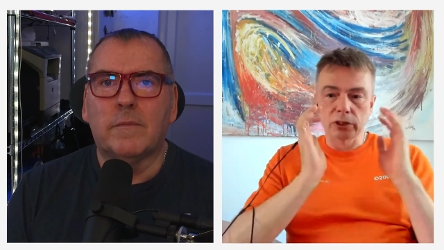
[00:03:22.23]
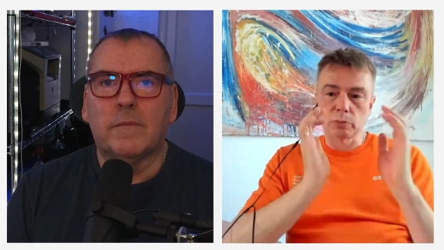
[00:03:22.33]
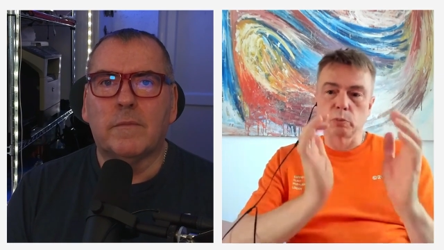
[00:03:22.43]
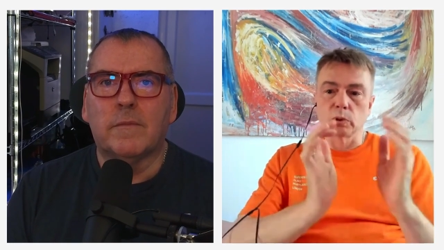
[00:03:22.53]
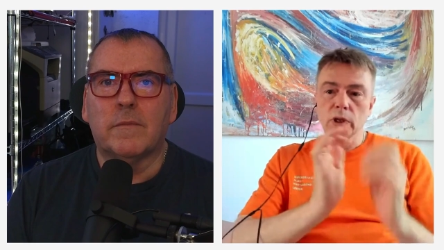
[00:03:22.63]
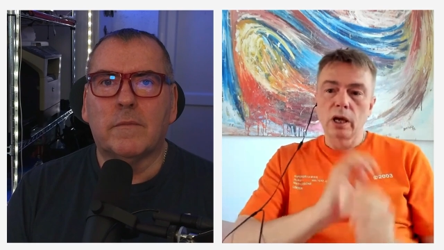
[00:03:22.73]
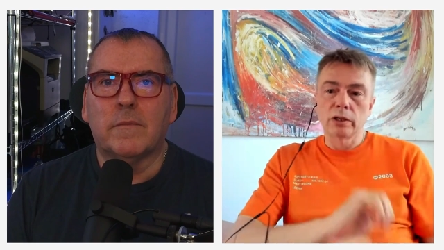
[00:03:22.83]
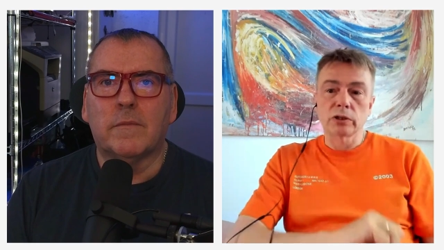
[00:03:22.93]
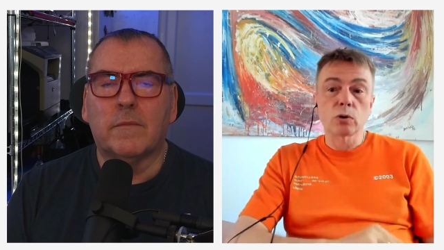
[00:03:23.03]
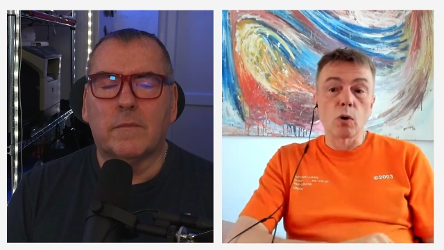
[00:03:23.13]
Speaker 1: I just put
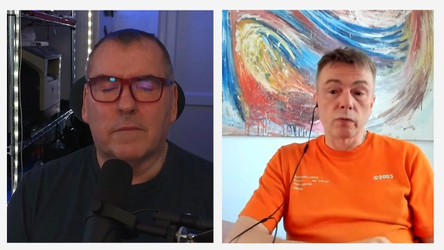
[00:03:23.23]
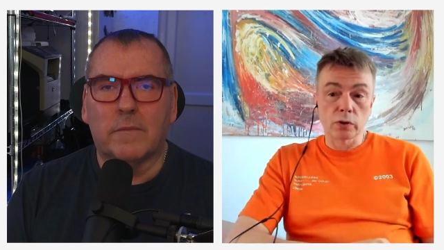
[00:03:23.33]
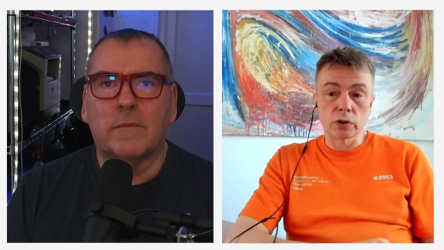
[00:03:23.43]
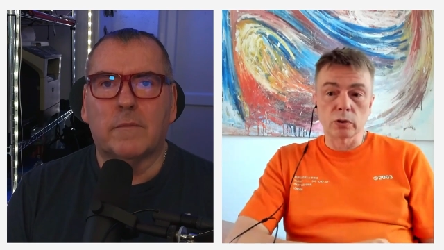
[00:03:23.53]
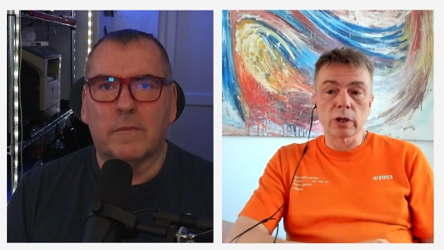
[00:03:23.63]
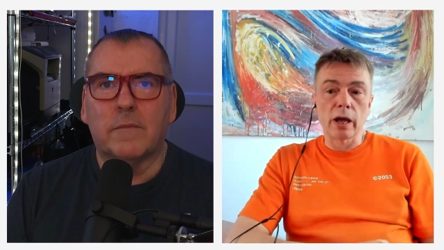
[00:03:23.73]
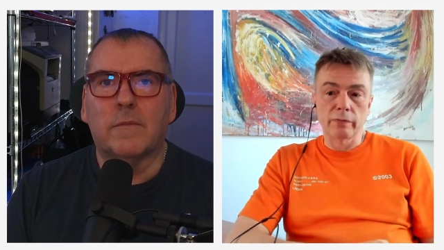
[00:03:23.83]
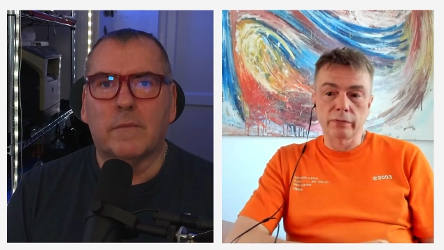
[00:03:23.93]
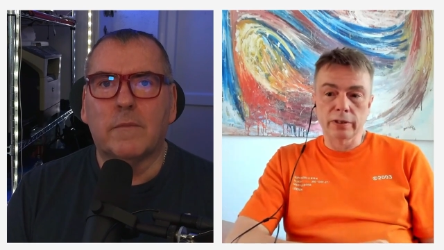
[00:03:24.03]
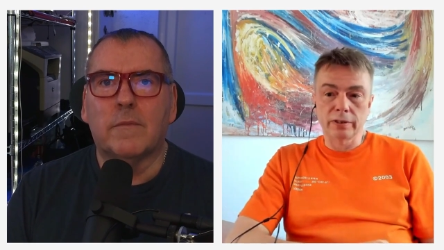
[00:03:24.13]
this coffee shot
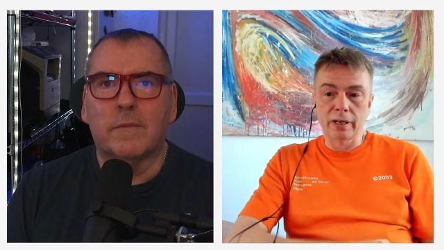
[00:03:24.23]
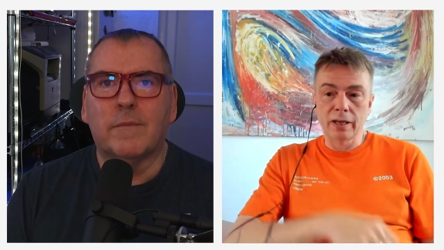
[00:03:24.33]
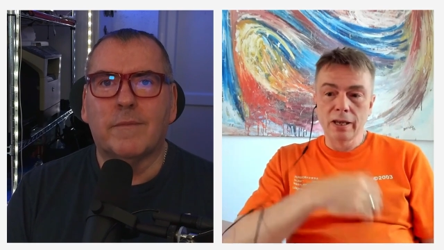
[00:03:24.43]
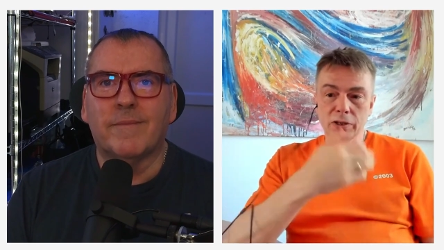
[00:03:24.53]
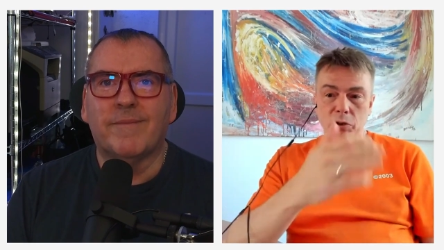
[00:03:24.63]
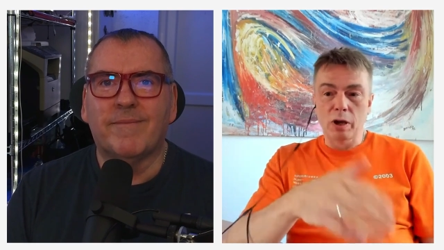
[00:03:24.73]
every day.